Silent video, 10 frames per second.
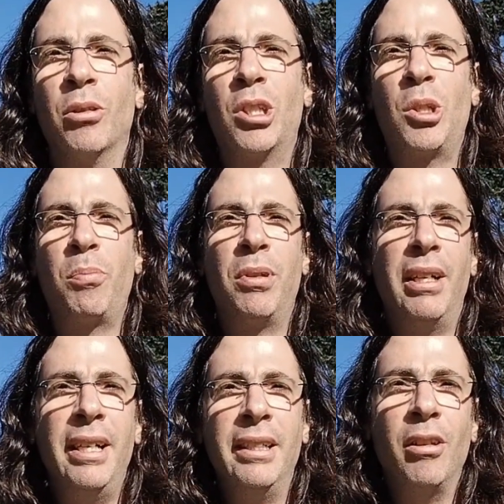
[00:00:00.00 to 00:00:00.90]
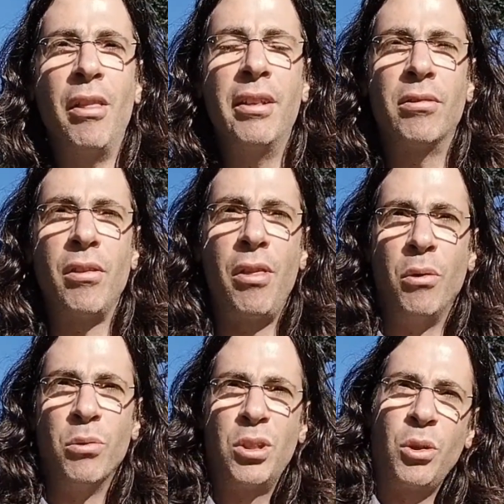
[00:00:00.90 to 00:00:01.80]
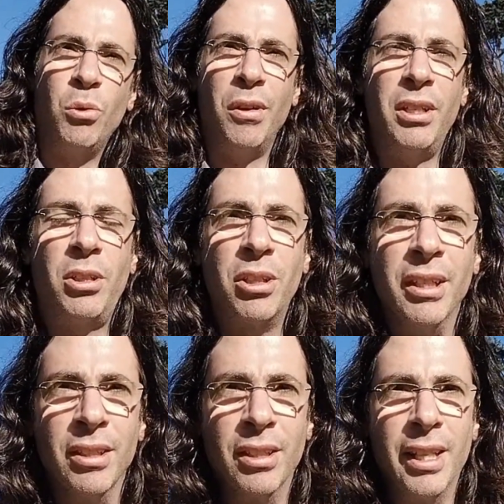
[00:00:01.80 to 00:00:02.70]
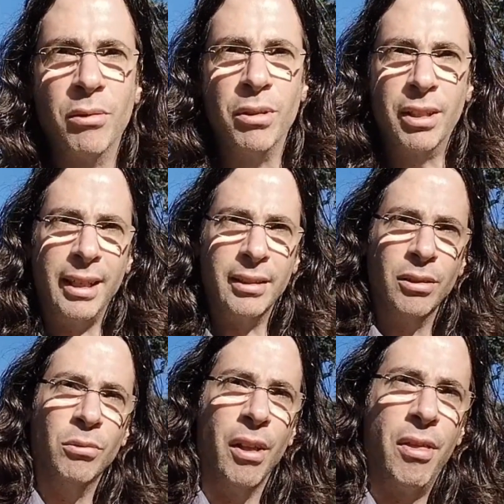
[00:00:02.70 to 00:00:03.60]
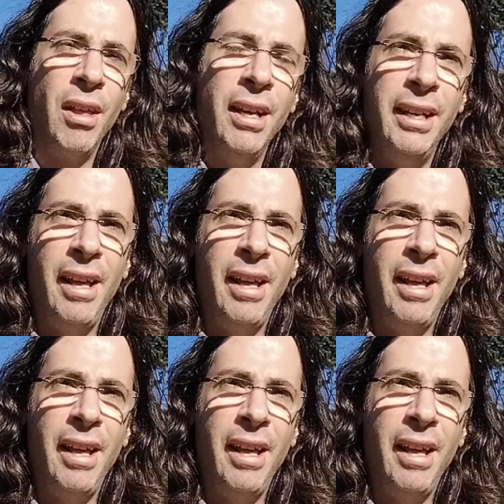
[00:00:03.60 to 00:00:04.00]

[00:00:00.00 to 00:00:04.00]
to explain all those questions that we started with,